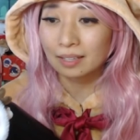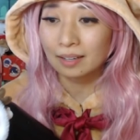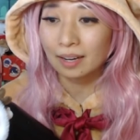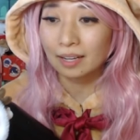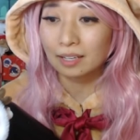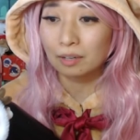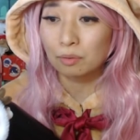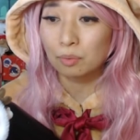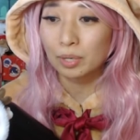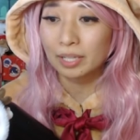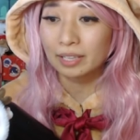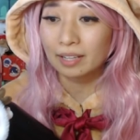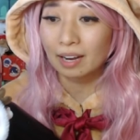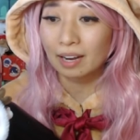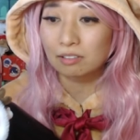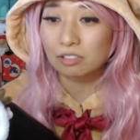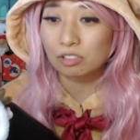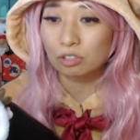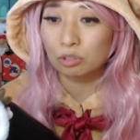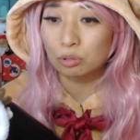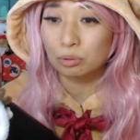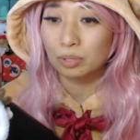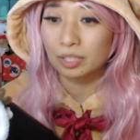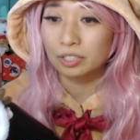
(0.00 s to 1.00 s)
at a
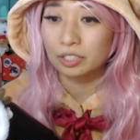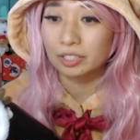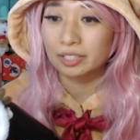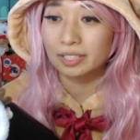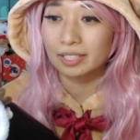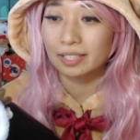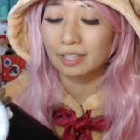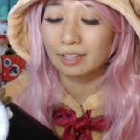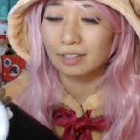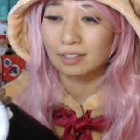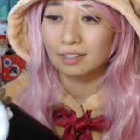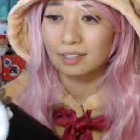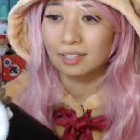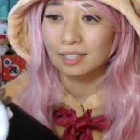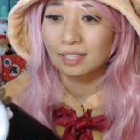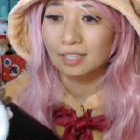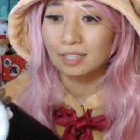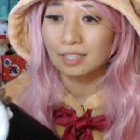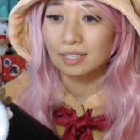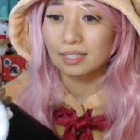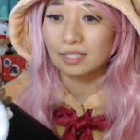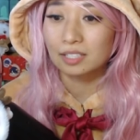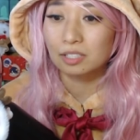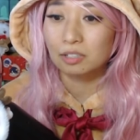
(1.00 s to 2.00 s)
1,200 tier,
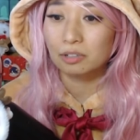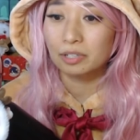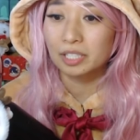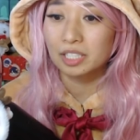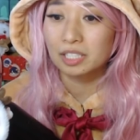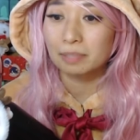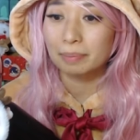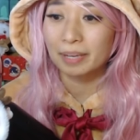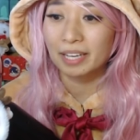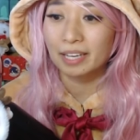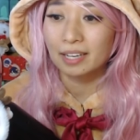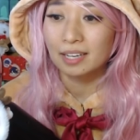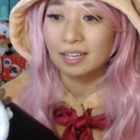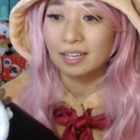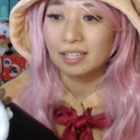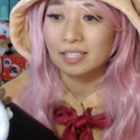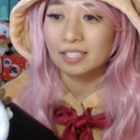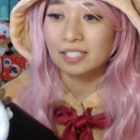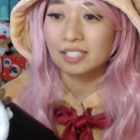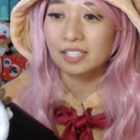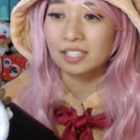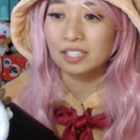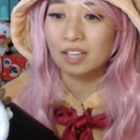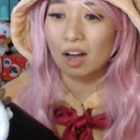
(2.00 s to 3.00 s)
is going to be
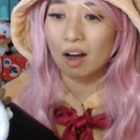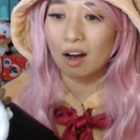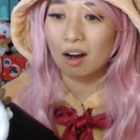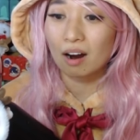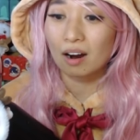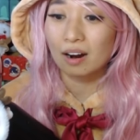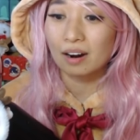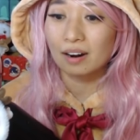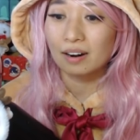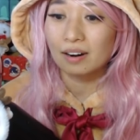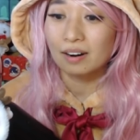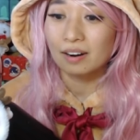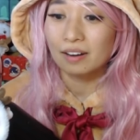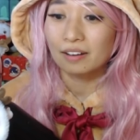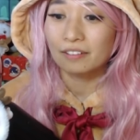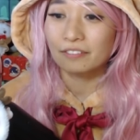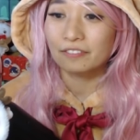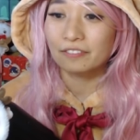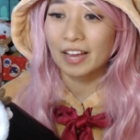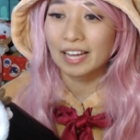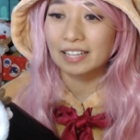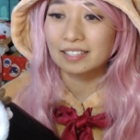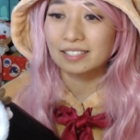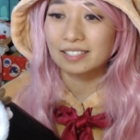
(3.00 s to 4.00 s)
Star
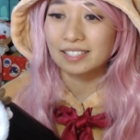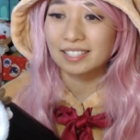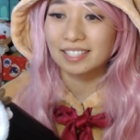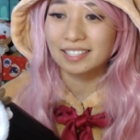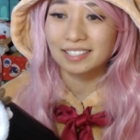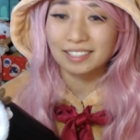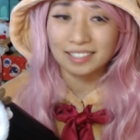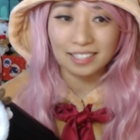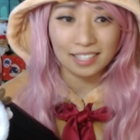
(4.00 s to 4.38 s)
Fantasy.